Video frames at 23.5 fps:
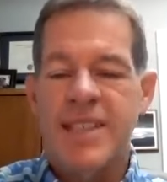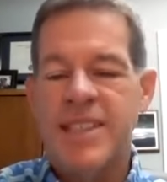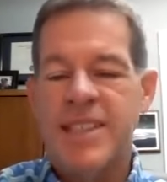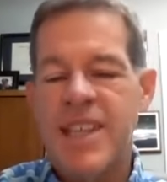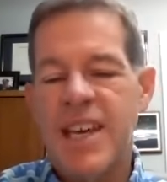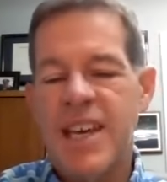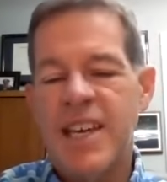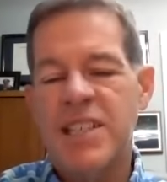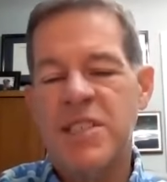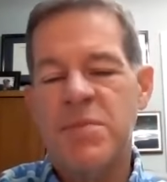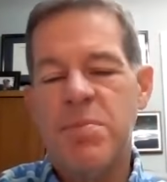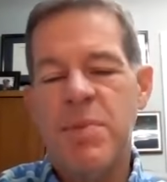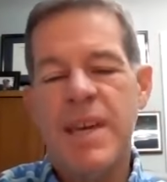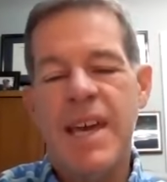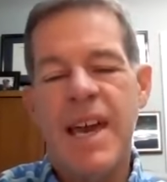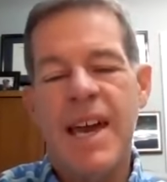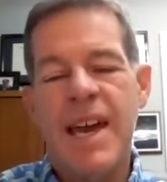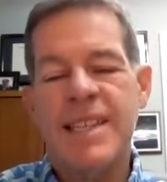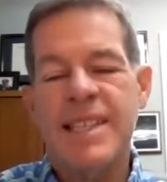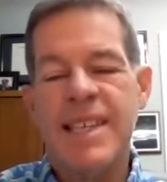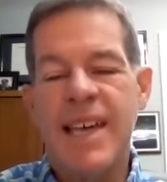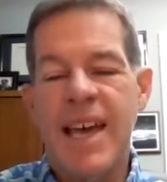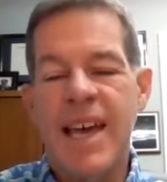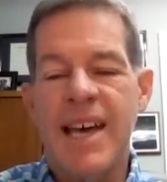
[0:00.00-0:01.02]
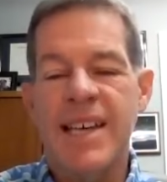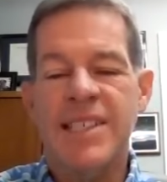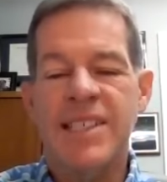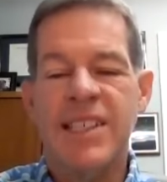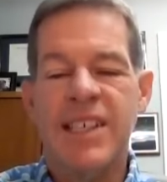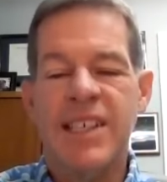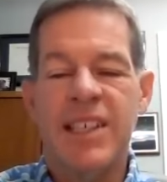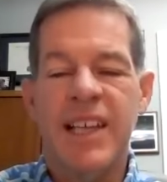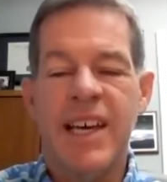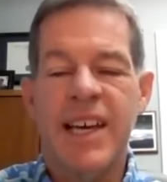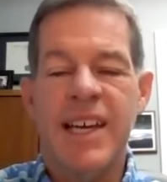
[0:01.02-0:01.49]
As things began to
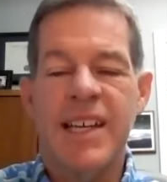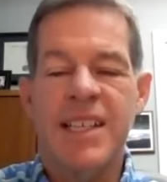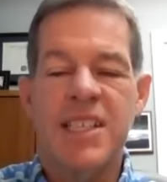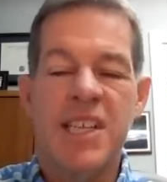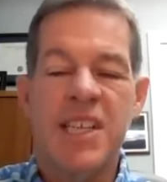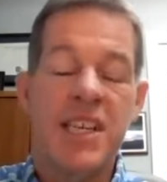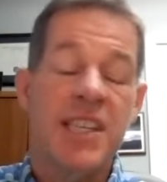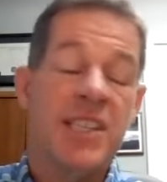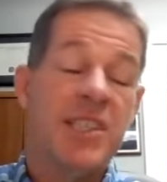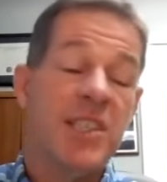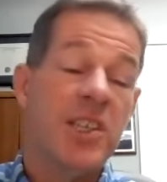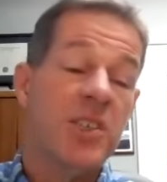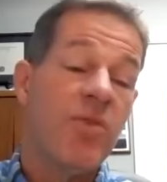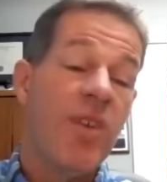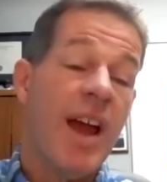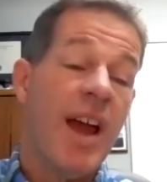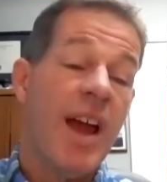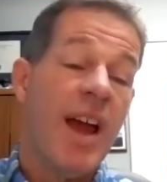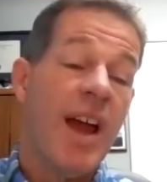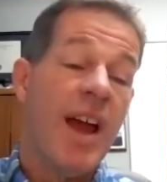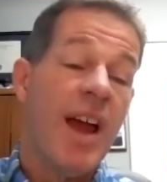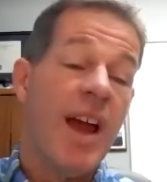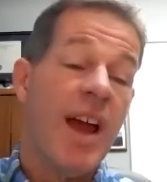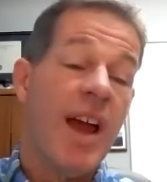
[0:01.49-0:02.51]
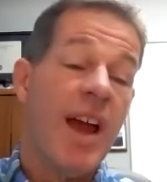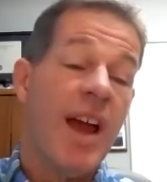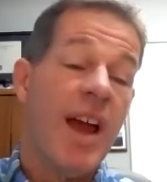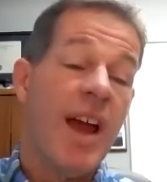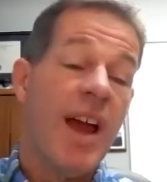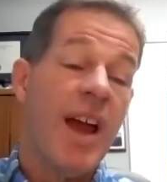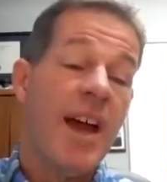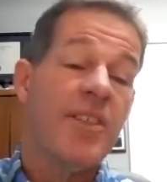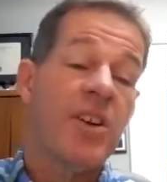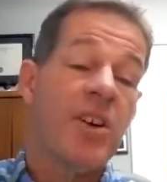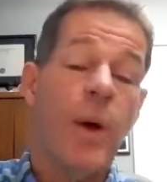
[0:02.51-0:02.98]
escalate, Jesus
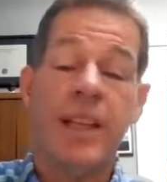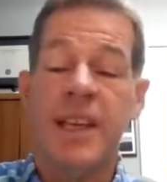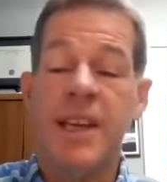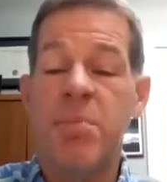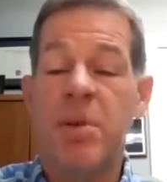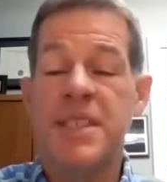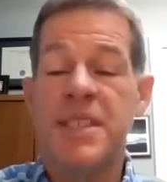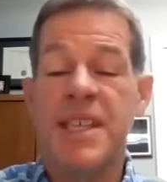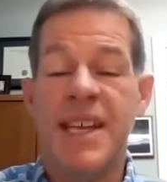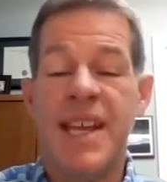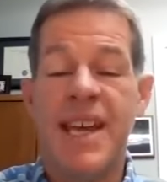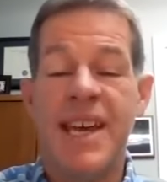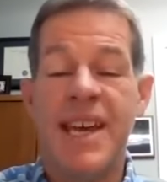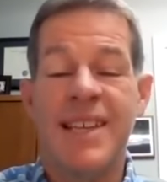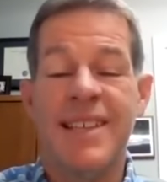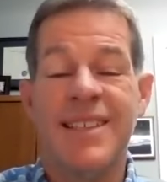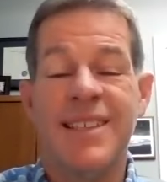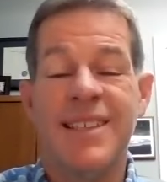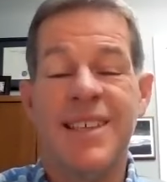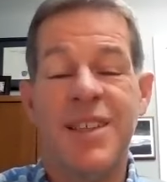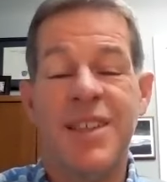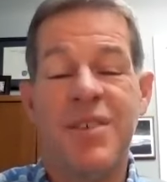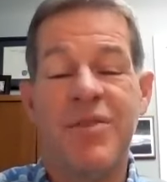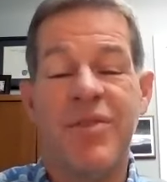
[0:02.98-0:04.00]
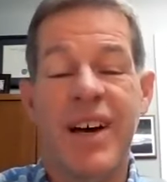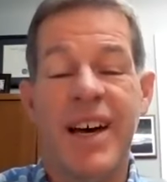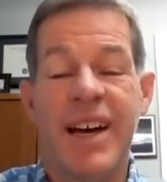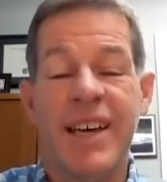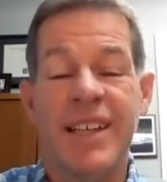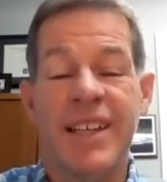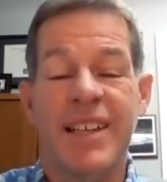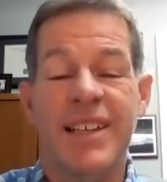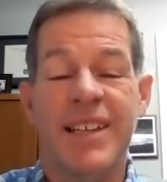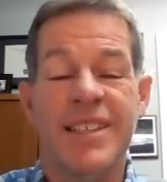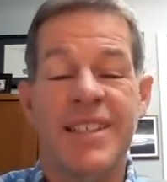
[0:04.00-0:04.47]
rather quickly puts an end to the
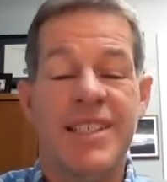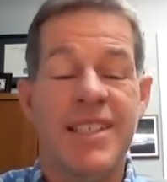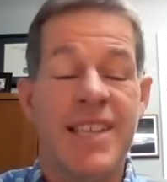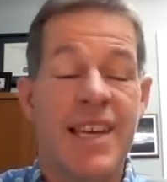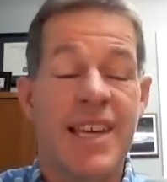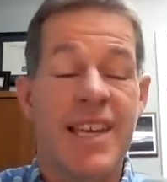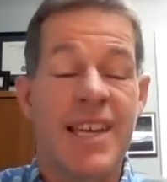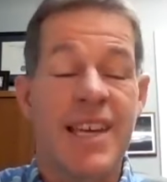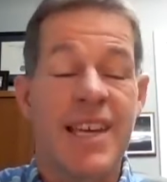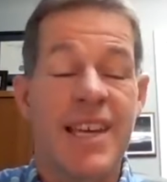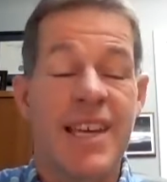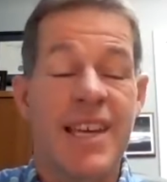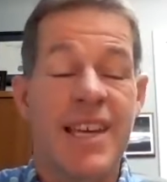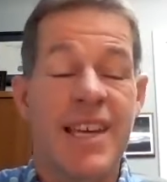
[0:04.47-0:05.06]
violence.